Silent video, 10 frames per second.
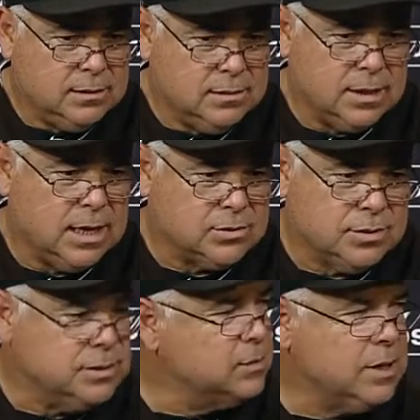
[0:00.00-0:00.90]
Took
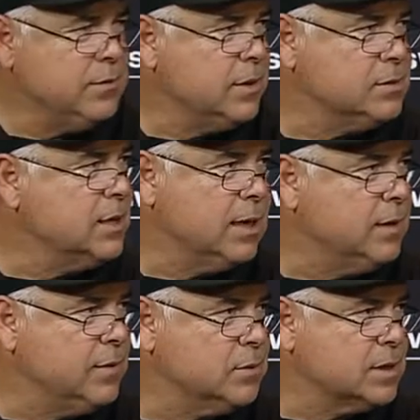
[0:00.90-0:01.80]
x-rays, everything was
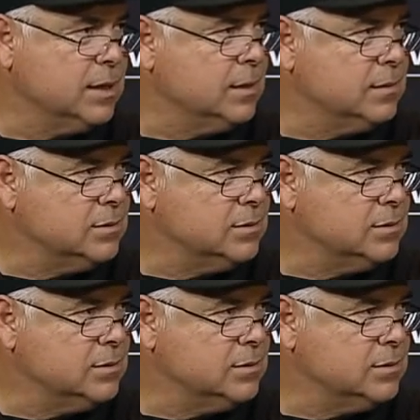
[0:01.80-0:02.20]
negative, he was clean.